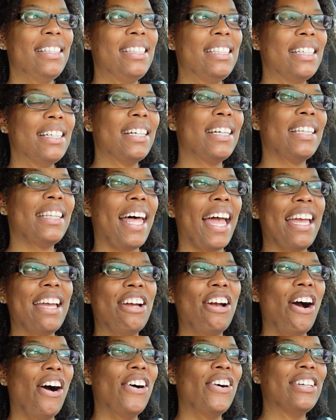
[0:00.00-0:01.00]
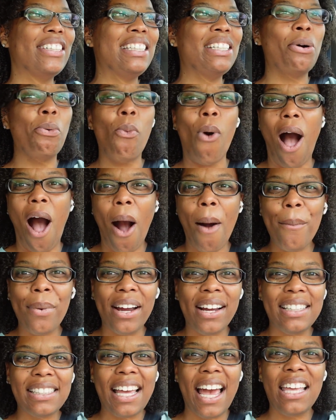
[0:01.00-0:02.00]
To like go to
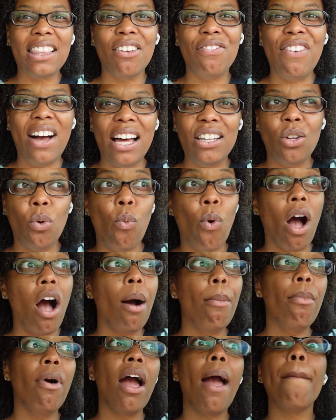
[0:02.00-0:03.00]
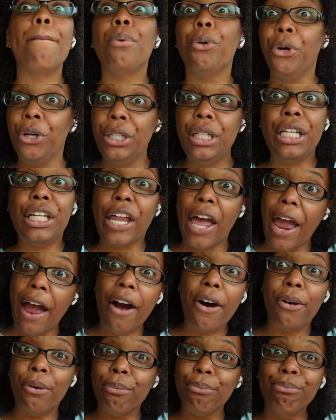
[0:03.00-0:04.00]
Walmart, because I had to find the Walmart, print it
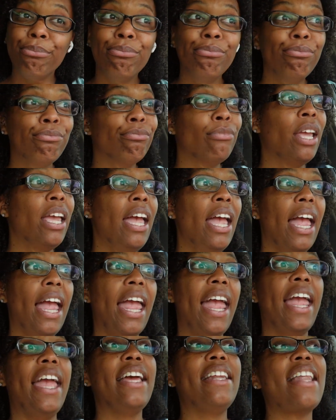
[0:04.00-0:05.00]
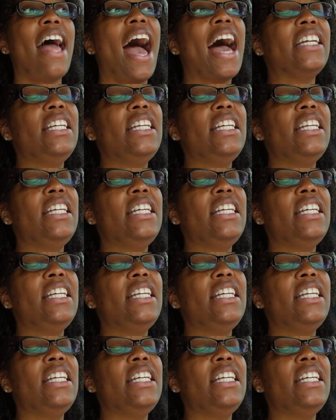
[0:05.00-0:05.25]
out. And I